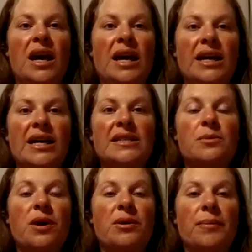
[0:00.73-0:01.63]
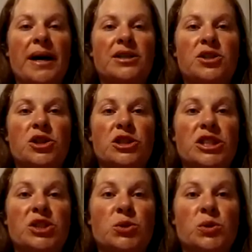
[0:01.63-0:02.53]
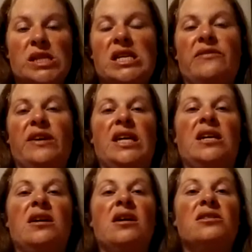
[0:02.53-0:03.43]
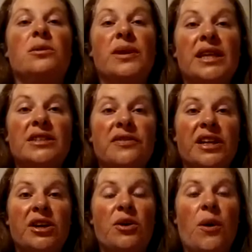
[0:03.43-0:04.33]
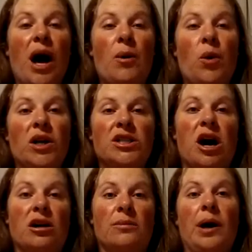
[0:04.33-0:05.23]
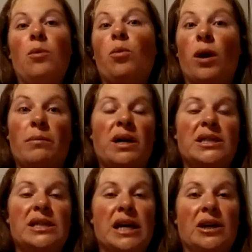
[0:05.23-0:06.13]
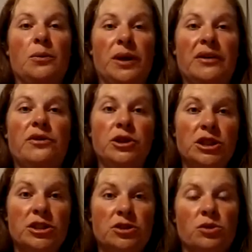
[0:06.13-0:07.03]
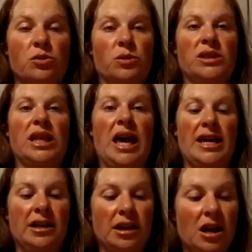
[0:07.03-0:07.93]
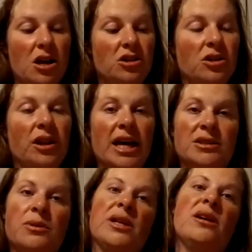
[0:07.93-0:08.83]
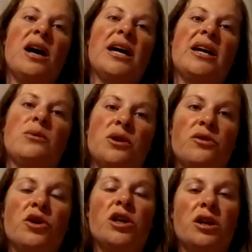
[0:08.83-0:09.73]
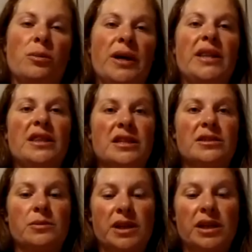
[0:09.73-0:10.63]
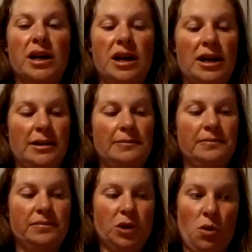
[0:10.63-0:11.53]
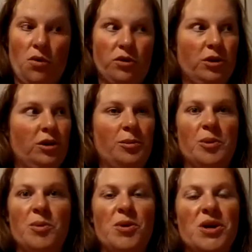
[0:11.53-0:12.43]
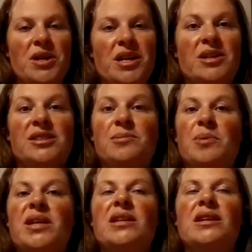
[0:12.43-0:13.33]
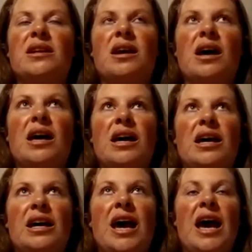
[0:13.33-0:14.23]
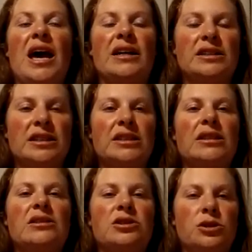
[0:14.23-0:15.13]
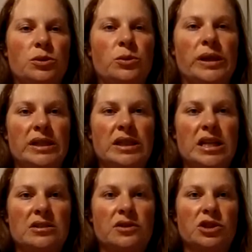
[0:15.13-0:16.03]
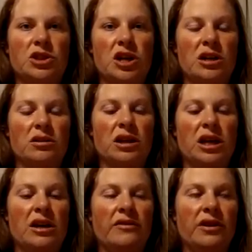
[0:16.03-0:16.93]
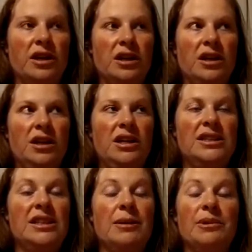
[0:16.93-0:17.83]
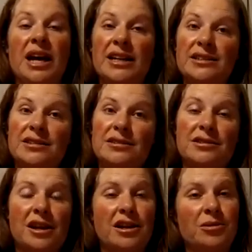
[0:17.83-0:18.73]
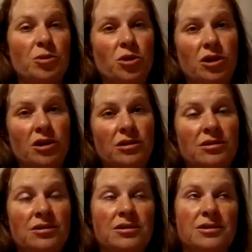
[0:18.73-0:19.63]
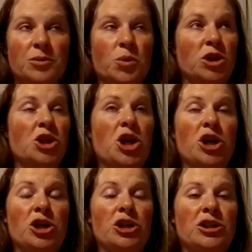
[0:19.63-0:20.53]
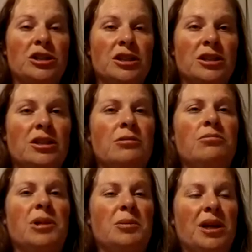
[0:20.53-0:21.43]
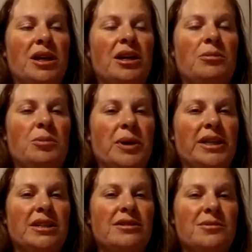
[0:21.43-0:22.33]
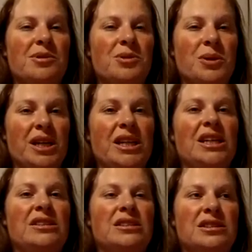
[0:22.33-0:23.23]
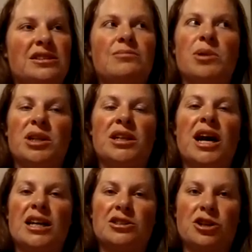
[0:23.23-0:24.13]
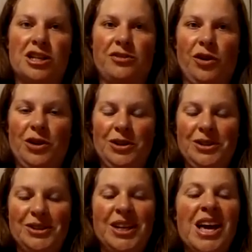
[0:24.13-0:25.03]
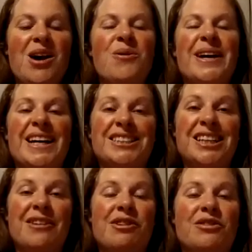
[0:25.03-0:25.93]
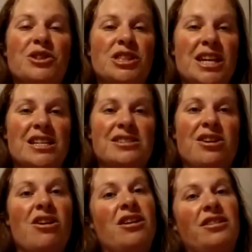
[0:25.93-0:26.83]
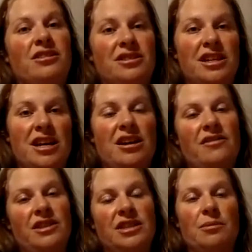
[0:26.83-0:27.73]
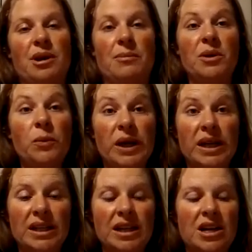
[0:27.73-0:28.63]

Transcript: Hey guys, welcome back to Nursing School TV. So in this video, I want to talk about what my second week of nursing school was like. So last week I kind of went over a little bit, and this week go over a little bit more. It's been a hectic 2 weeks, that's for sure. I don't think I've slept less, studied more, worked harder, maybe had a couple breakdowns in between. It's been kind of stressful. We actually have our first test on Thursday of this upcoming week.